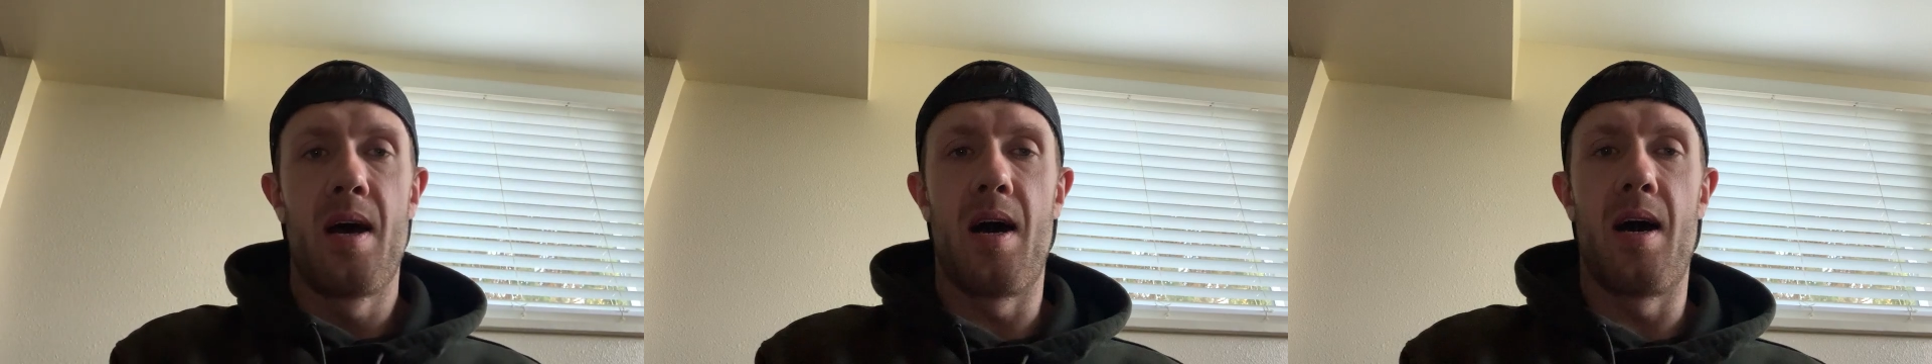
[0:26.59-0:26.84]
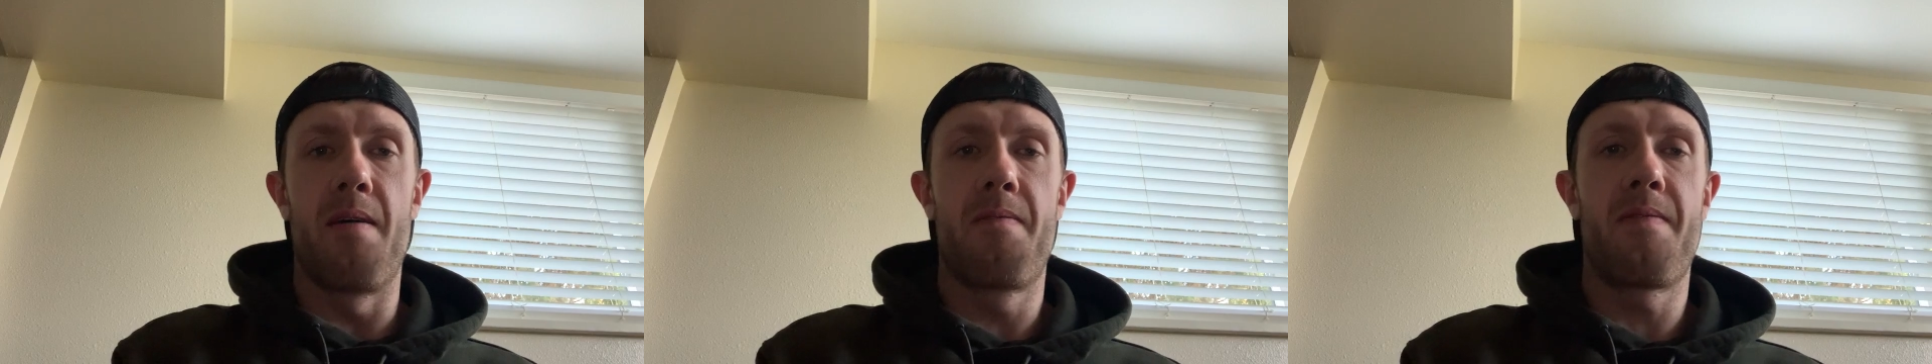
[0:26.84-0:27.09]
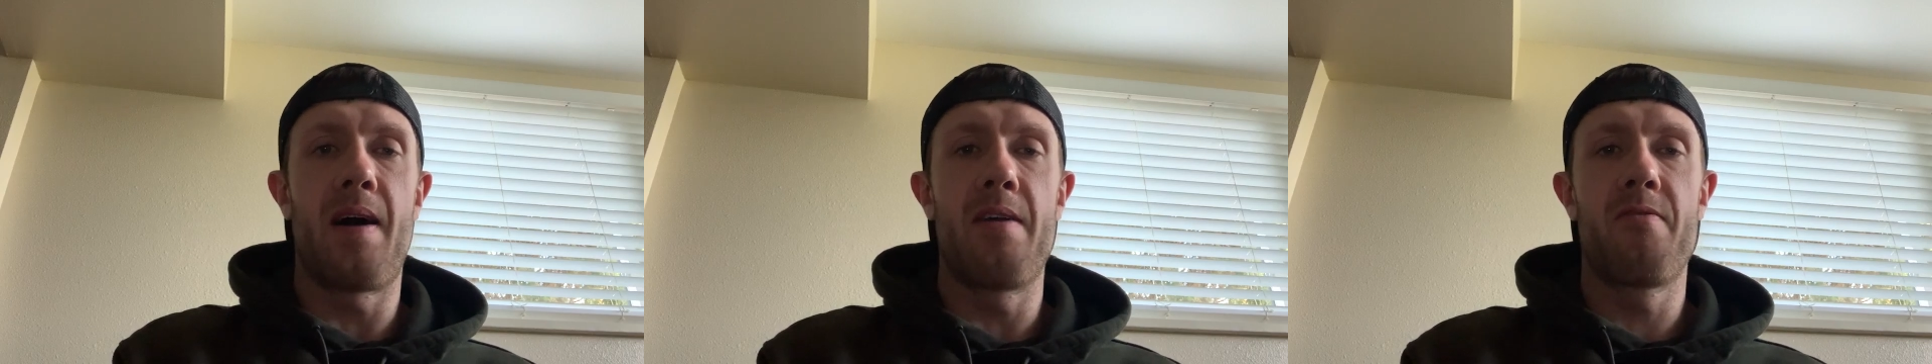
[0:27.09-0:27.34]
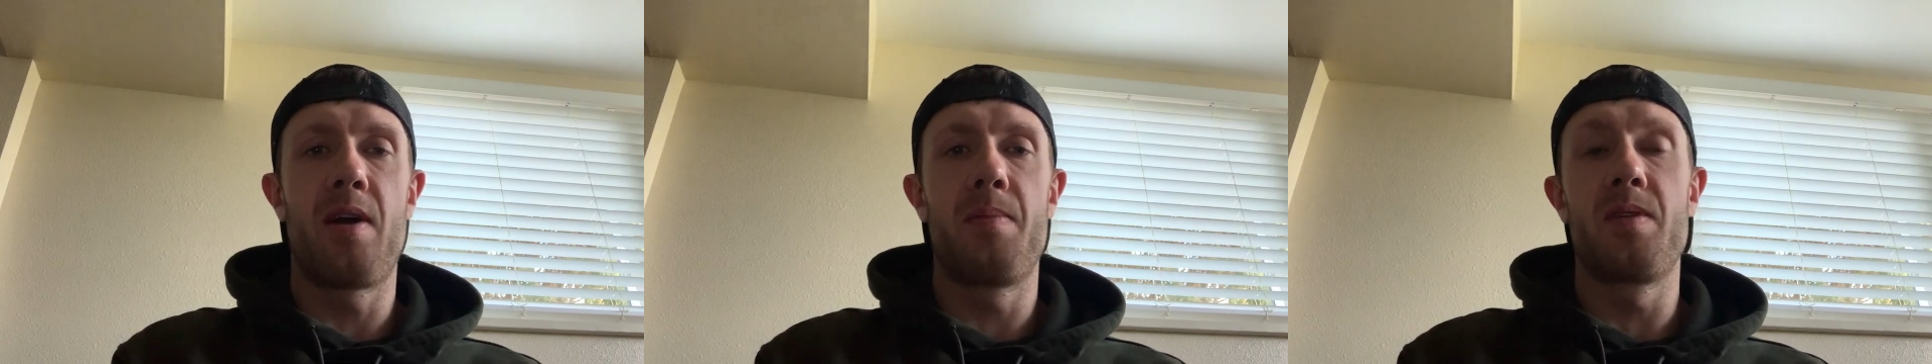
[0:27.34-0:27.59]
uh,
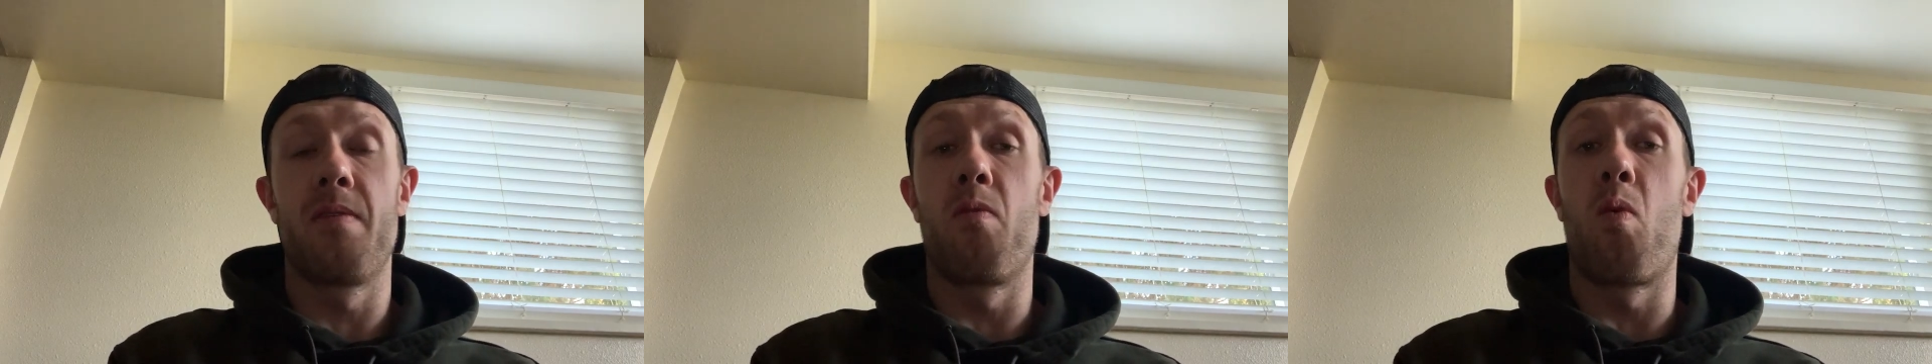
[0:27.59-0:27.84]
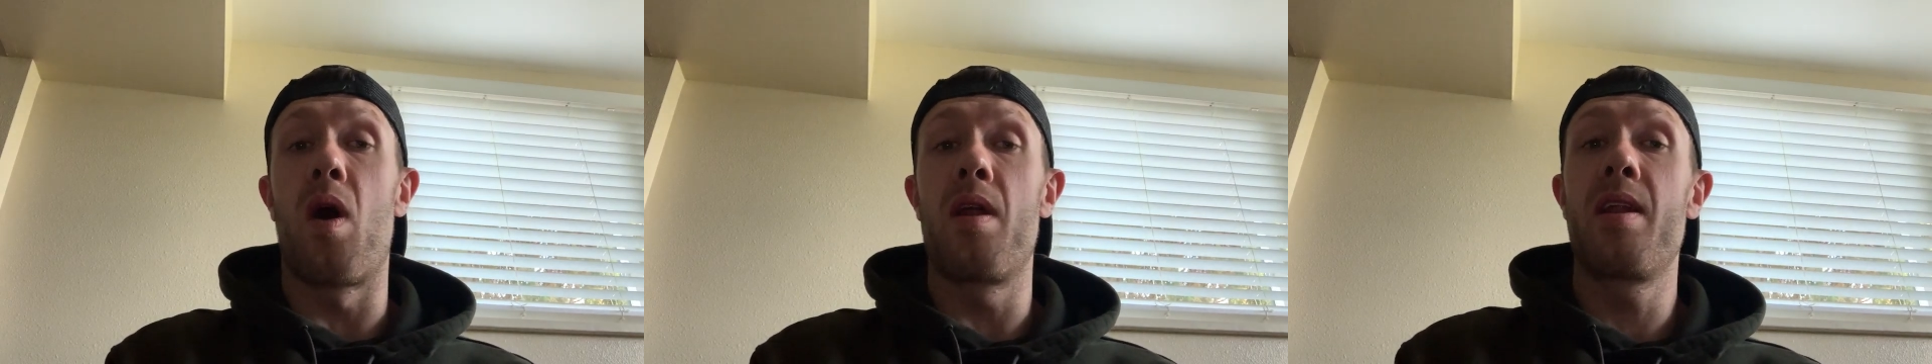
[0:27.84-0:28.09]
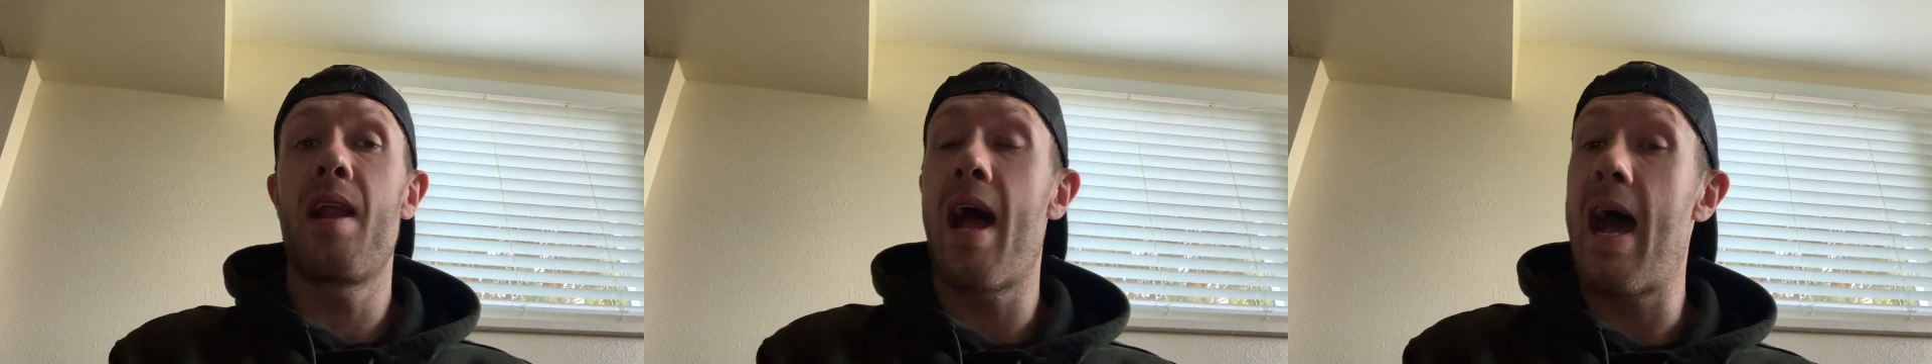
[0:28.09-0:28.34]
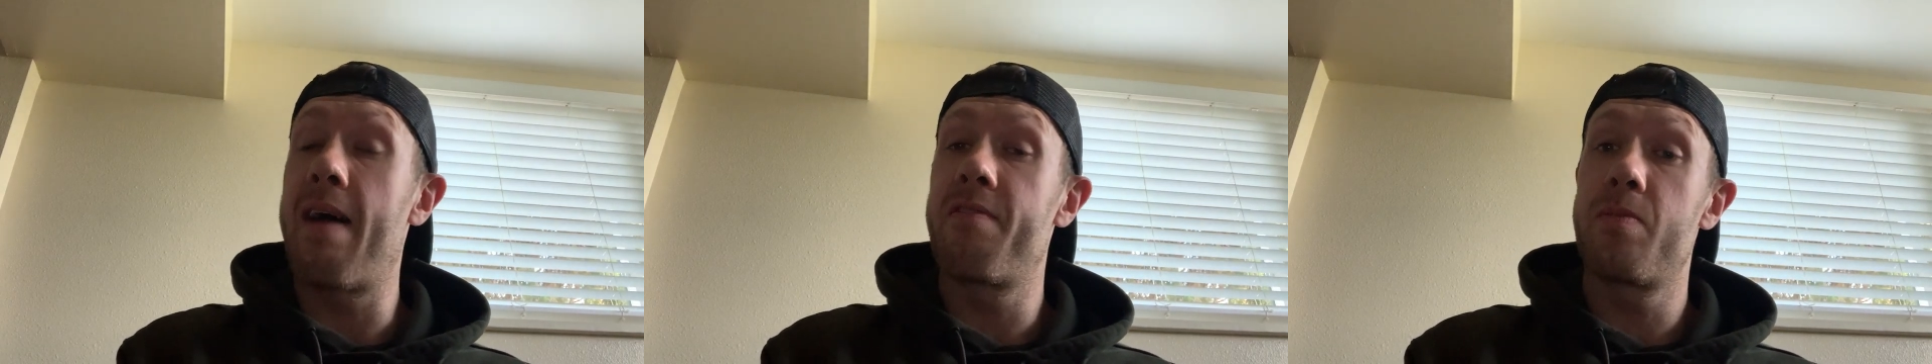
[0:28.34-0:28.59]
five reps of one and a
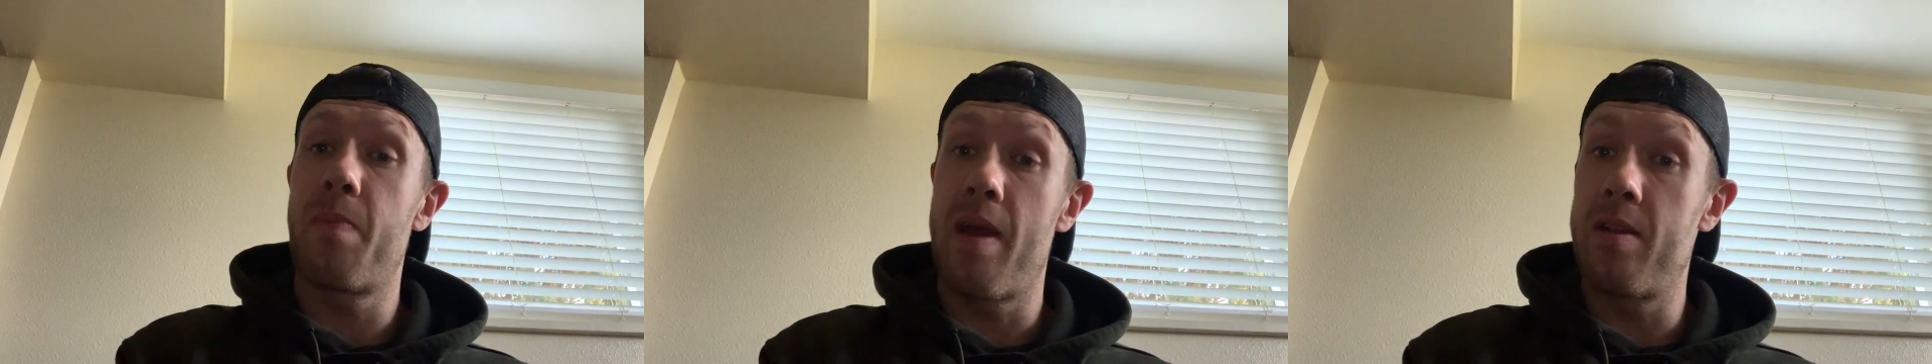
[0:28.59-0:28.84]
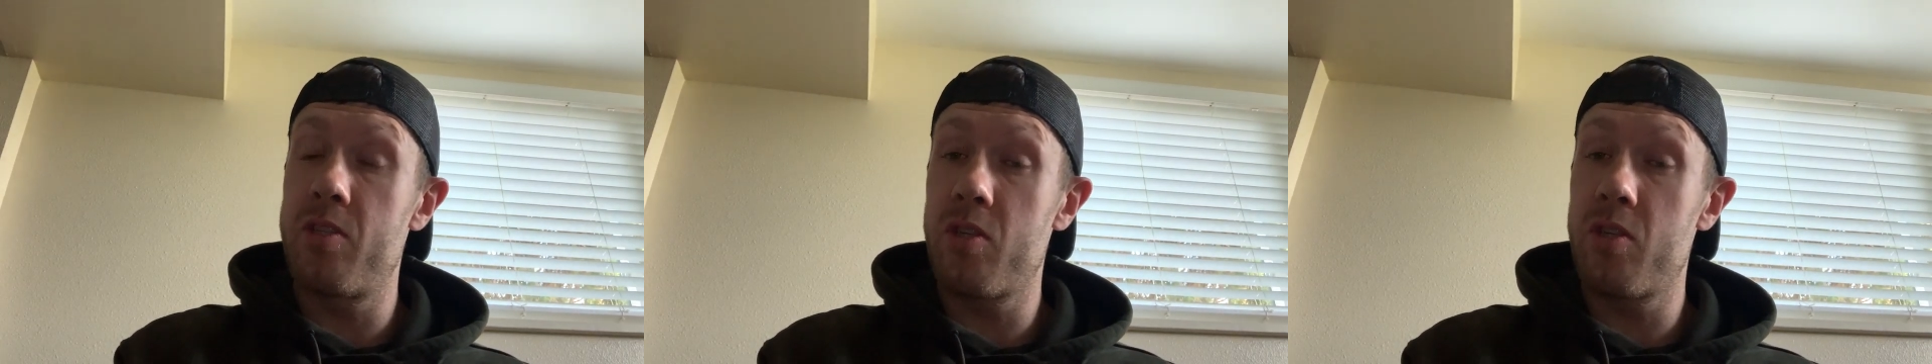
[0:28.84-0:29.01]
half Spanish